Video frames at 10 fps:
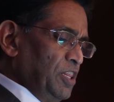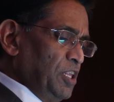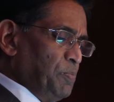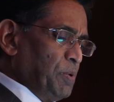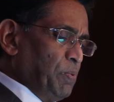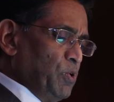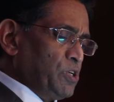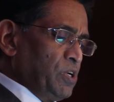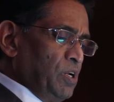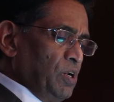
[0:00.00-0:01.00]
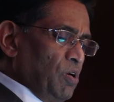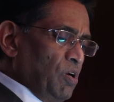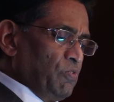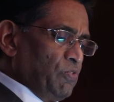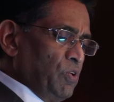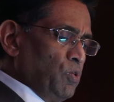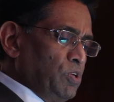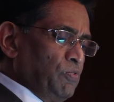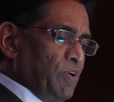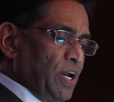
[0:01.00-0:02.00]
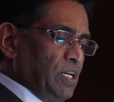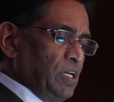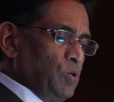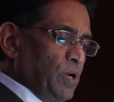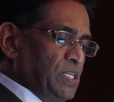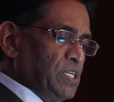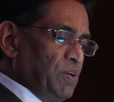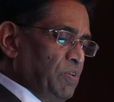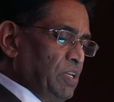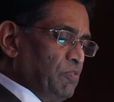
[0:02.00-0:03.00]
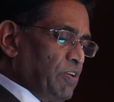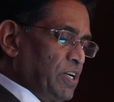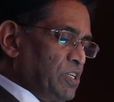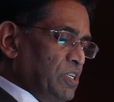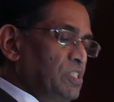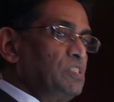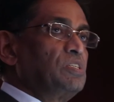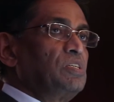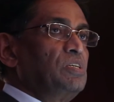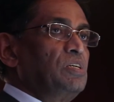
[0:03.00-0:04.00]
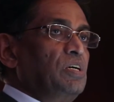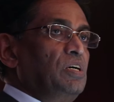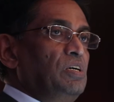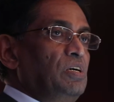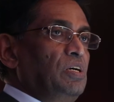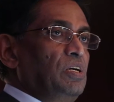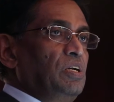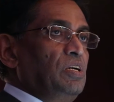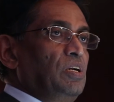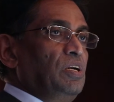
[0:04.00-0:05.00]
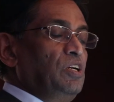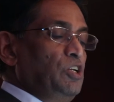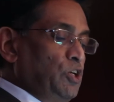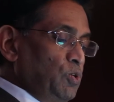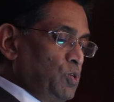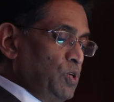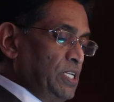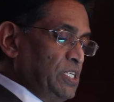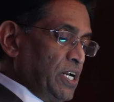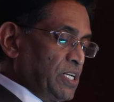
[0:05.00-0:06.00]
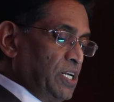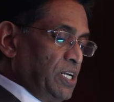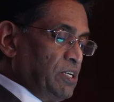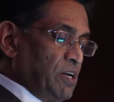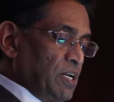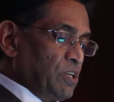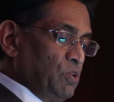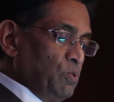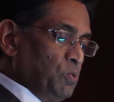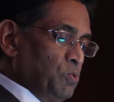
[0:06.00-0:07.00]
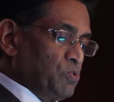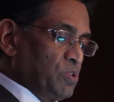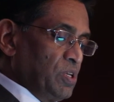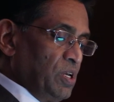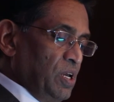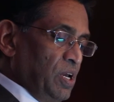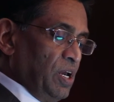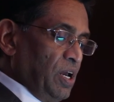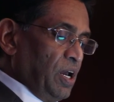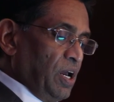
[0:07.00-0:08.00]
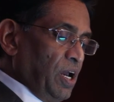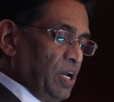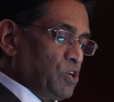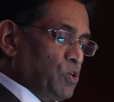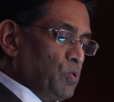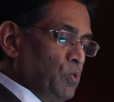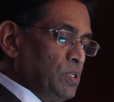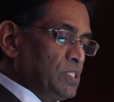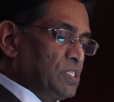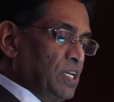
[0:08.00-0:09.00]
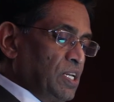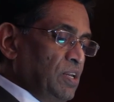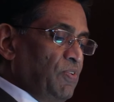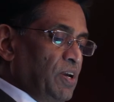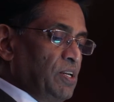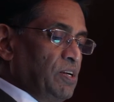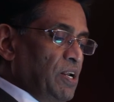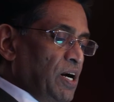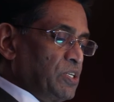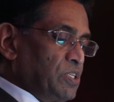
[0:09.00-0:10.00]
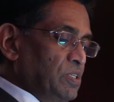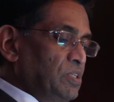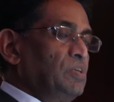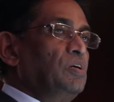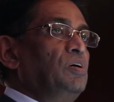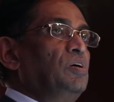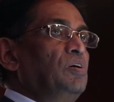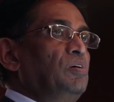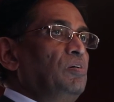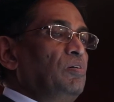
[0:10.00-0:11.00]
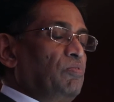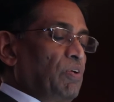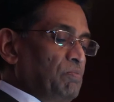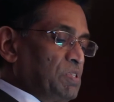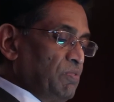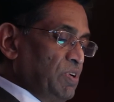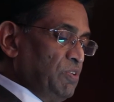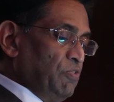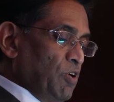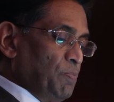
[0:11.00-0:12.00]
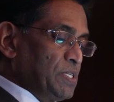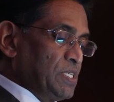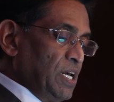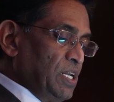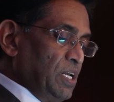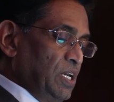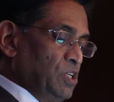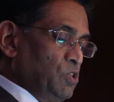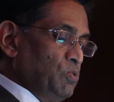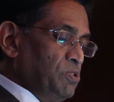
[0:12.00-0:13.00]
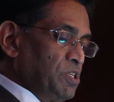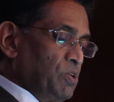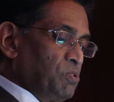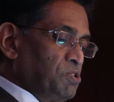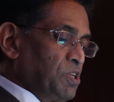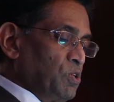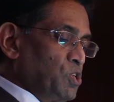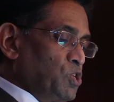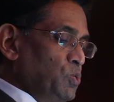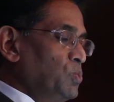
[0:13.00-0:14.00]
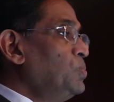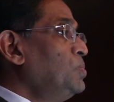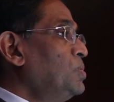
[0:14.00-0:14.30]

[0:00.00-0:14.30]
The proportion of notified new HIV infections due to injecting drug use has shown significant reduction from 74% in 2002